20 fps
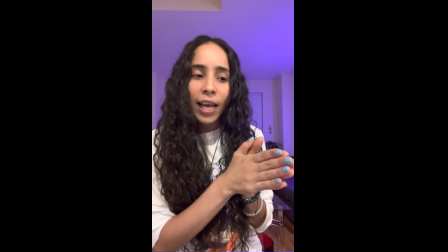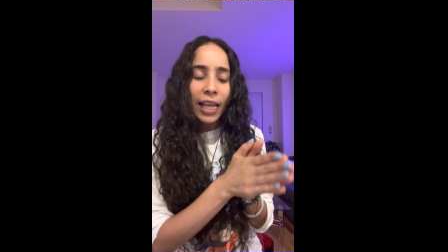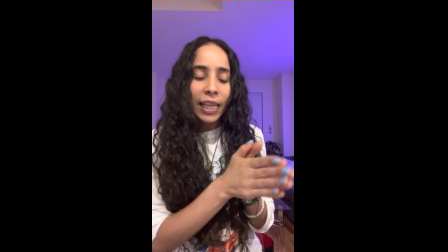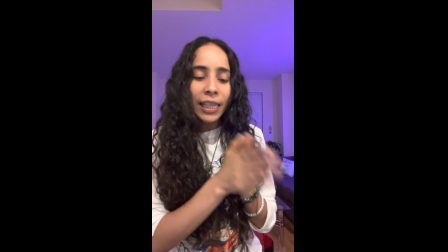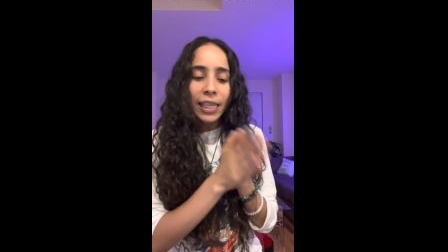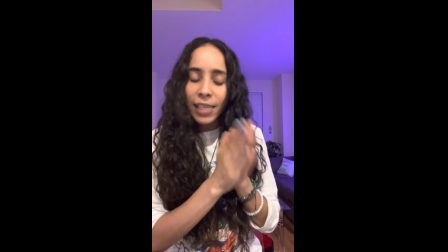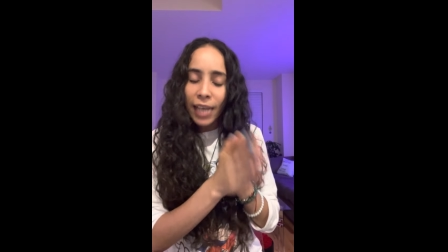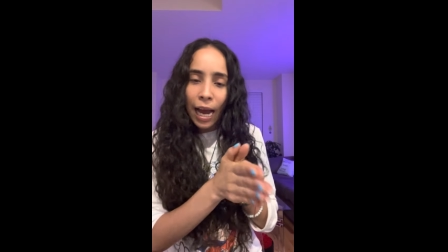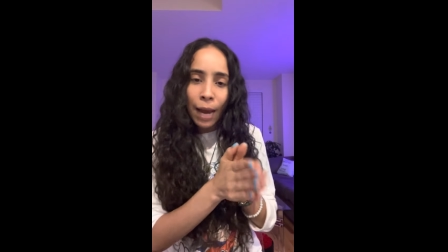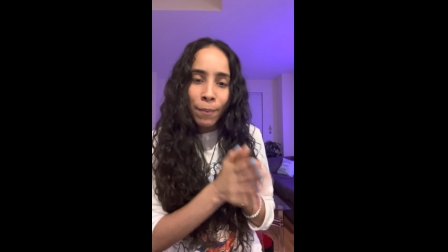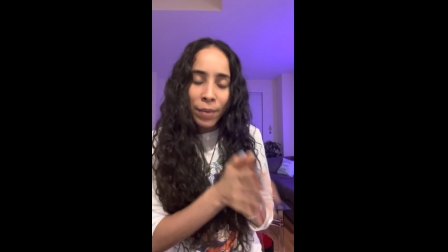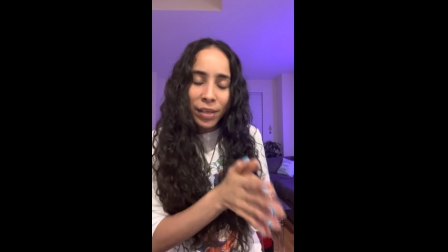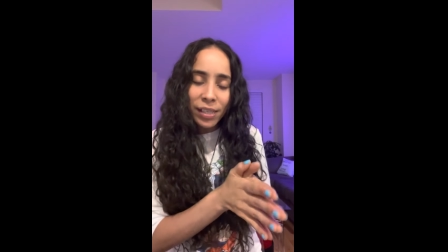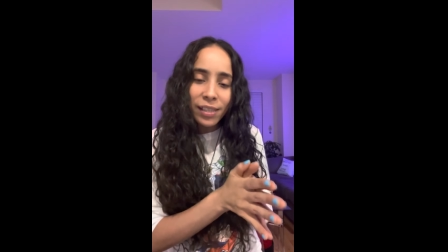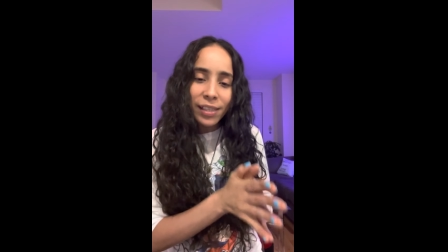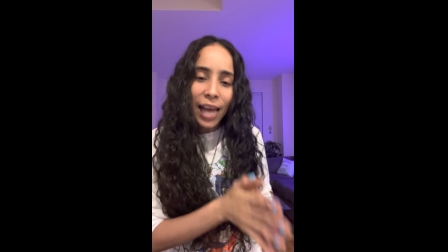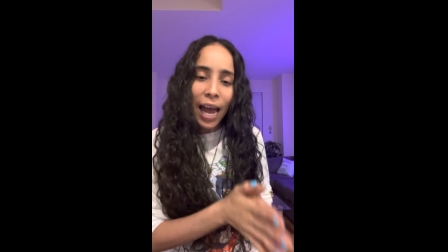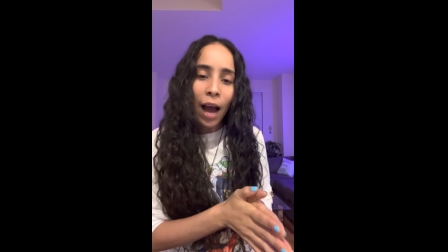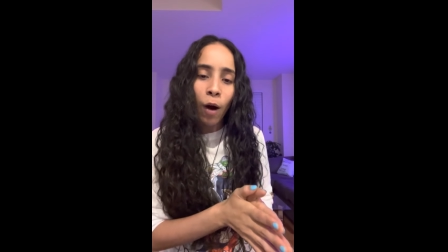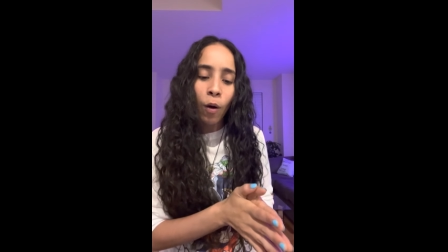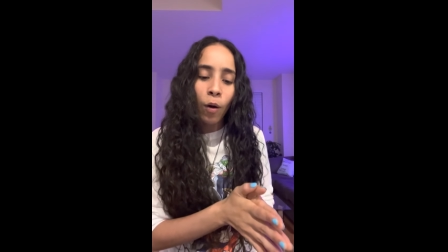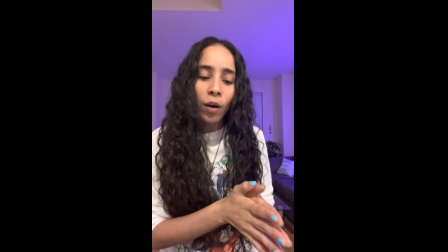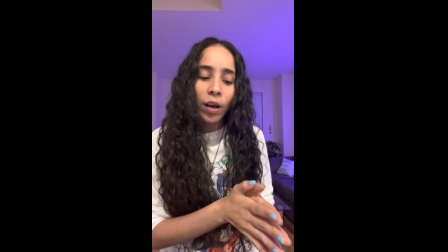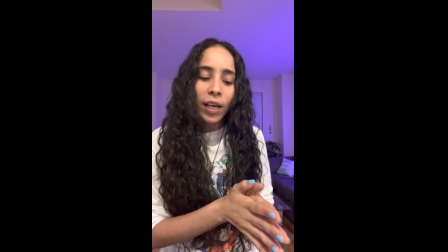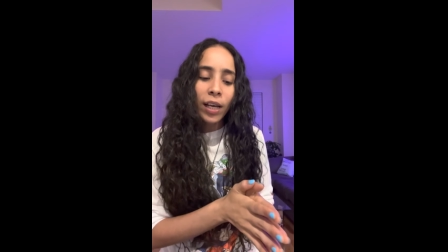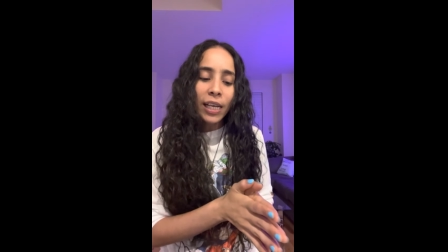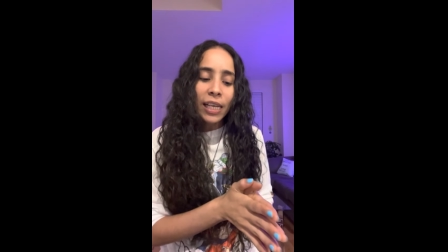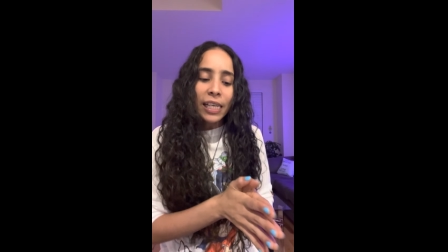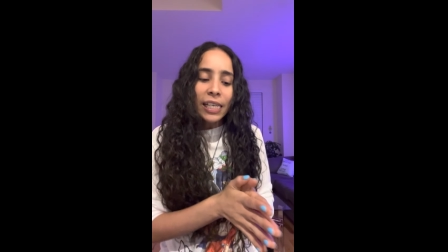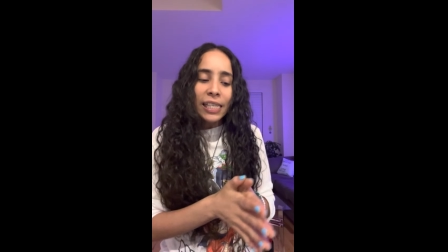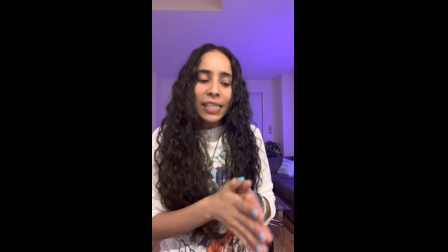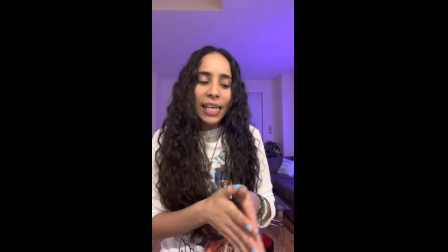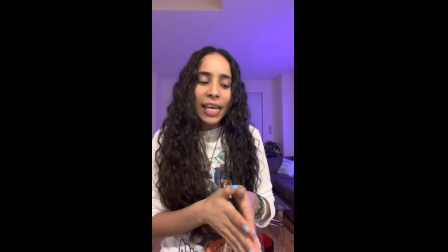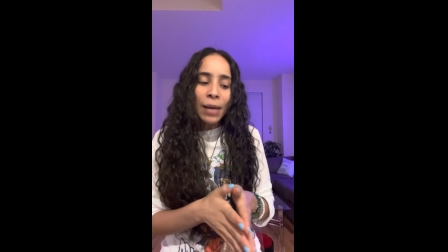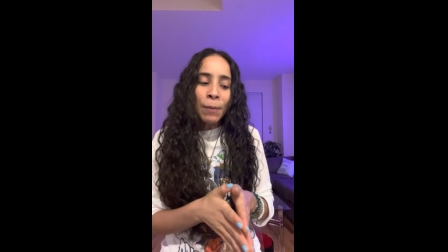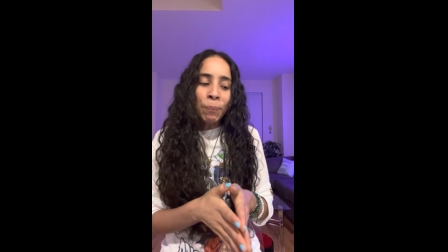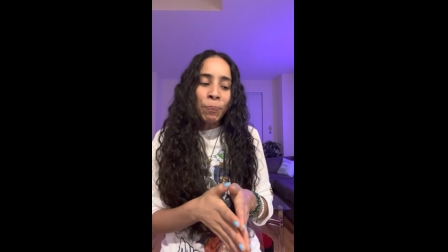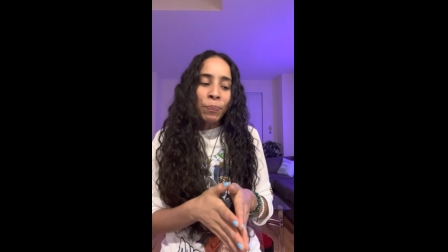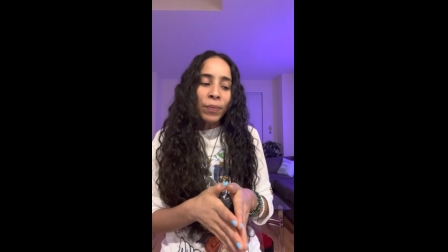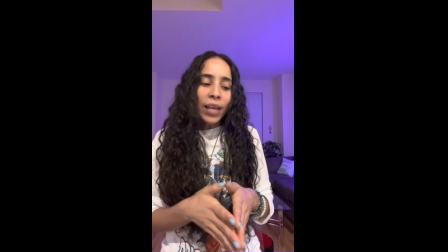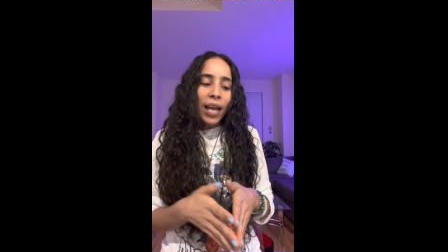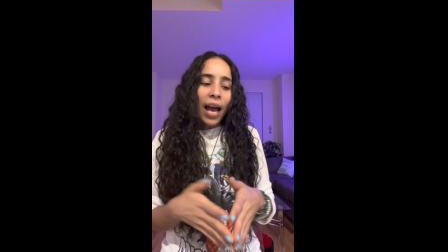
The time is now. See,